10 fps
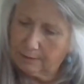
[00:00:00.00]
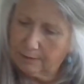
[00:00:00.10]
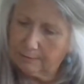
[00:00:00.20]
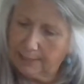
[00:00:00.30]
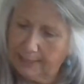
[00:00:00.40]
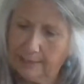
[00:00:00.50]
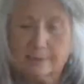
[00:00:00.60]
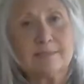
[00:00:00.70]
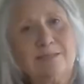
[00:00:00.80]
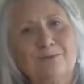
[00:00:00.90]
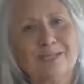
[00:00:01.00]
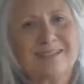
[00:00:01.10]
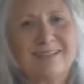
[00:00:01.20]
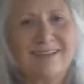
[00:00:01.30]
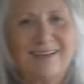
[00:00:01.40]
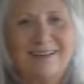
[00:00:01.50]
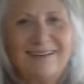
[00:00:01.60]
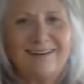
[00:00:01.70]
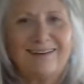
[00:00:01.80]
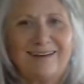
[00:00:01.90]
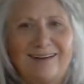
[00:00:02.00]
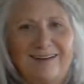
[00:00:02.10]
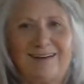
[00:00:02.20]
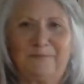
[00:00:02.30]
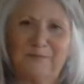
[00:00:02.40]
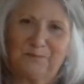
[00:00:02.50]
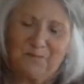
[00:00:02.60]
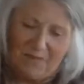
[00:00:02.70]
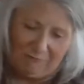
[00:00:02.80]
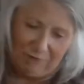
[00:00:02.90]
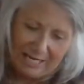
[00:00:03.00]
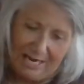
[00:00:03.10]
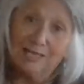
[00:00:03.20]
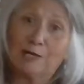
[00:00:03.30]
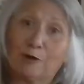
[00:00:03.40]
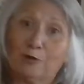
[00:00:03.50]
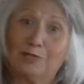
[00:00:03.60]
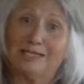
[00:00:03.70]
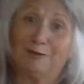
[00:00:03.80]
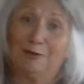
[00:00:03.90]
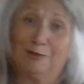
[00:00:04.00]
all right, let's see what the, if we can't narrow it down a